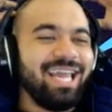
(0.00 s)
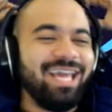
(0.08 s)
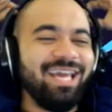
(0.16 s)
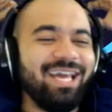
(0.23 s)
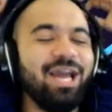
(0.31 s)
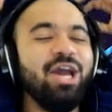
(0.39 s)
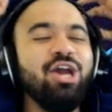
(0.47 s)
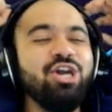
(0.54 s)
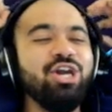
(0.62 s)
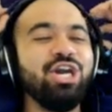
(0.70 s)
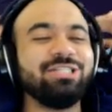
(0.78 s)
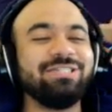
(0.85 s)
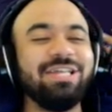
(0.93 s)

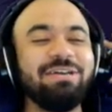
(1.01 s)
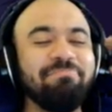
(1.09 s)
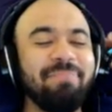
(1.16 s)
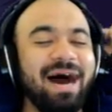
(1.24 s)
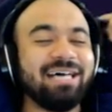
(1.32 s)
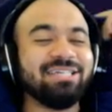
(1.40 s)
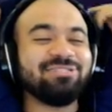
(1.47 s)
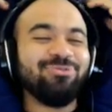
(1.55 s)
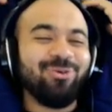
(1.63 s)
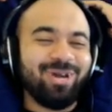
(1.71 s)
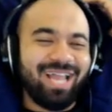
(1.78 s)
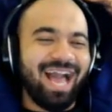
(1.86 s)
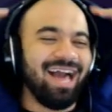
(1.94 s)
it's the Mas
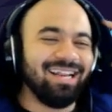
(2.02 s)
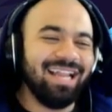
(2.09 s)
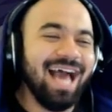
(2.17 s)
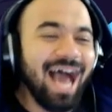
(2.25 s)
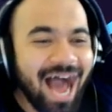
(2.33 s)
Royale.